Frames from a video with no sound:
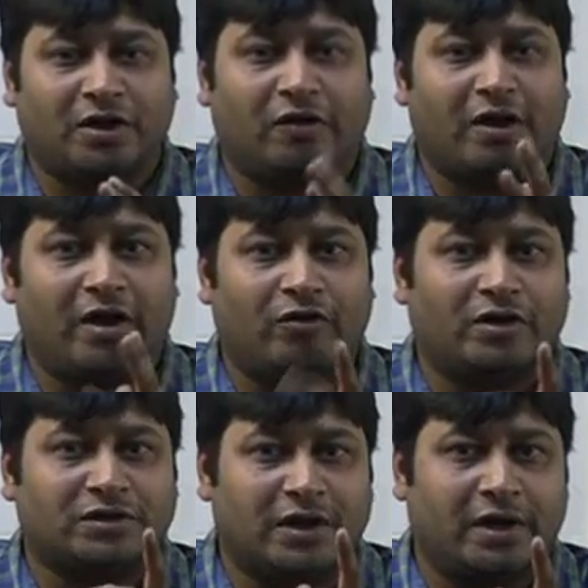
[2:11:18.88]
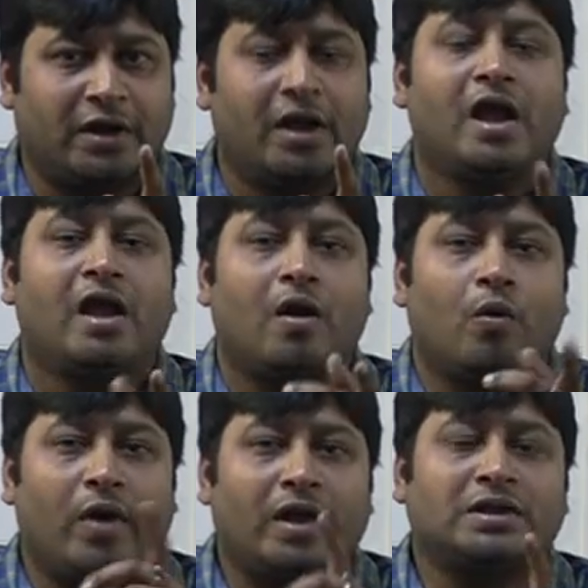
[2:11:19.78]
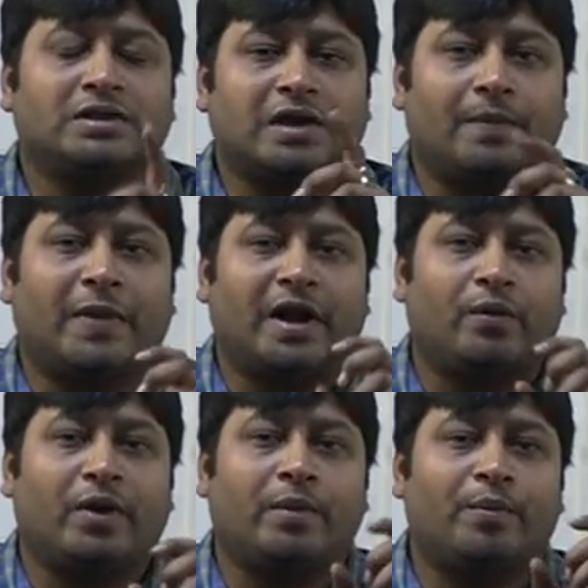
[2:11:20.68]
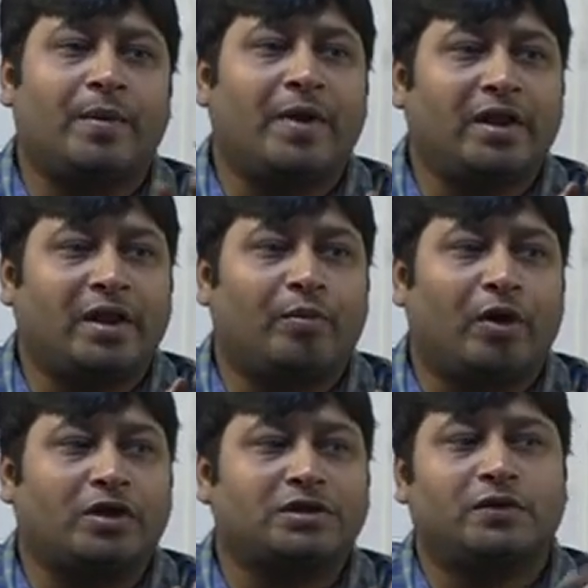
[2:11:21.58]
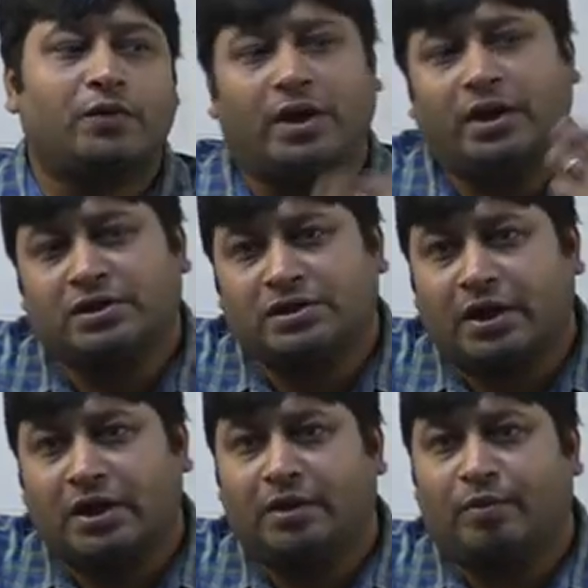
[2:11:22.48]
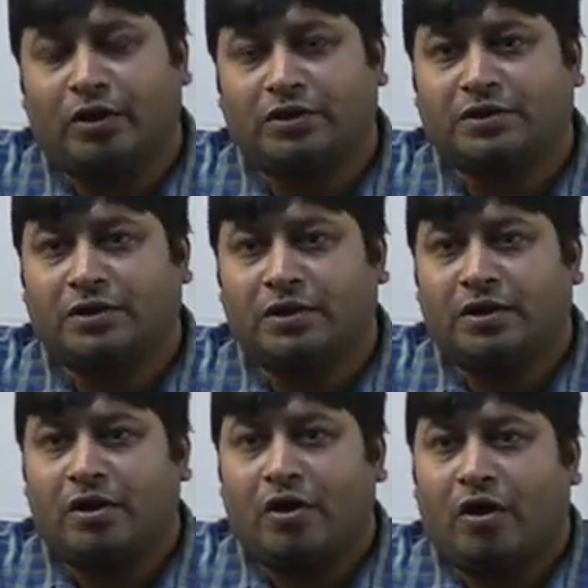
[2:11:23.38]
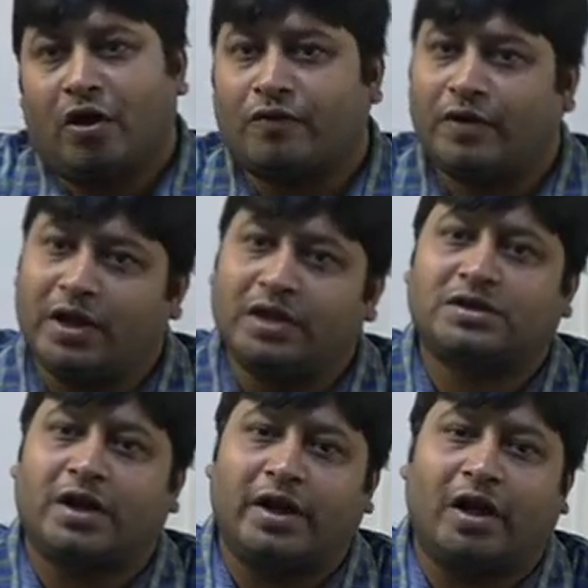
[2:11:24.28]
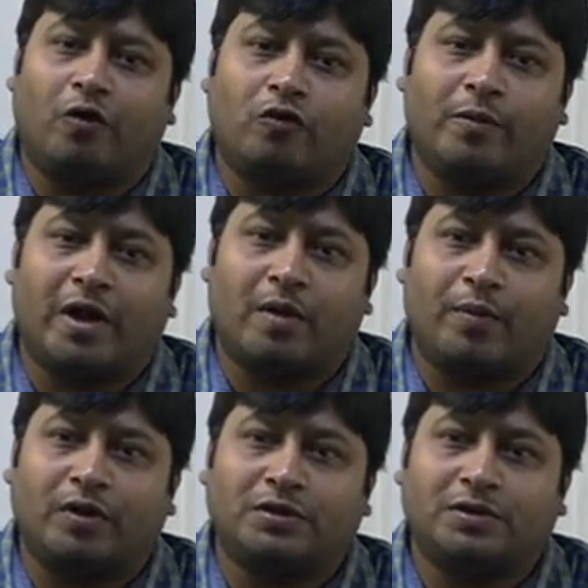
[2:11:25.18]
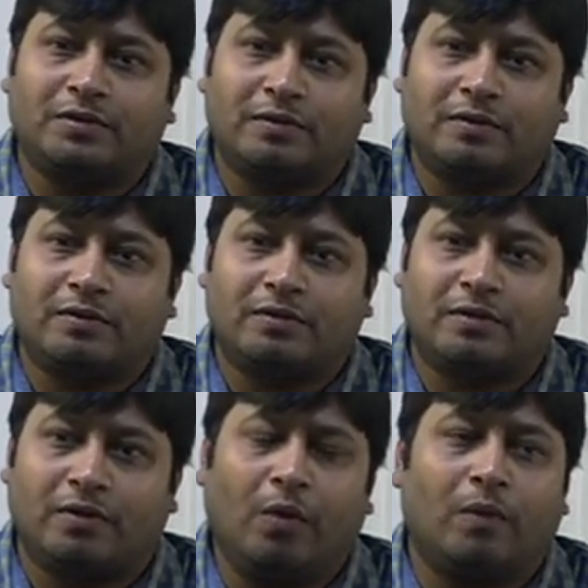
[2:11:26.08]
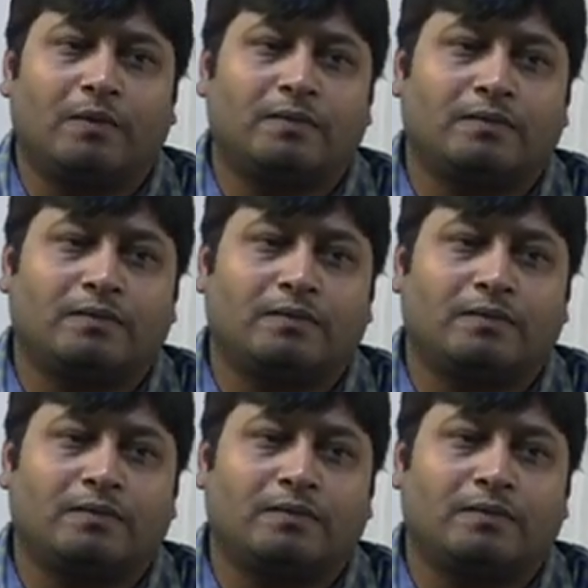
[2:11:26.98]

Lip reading: Now try to understand. When somebody will implement the policy, will he study the policy? Or will he study how to make a policy? No.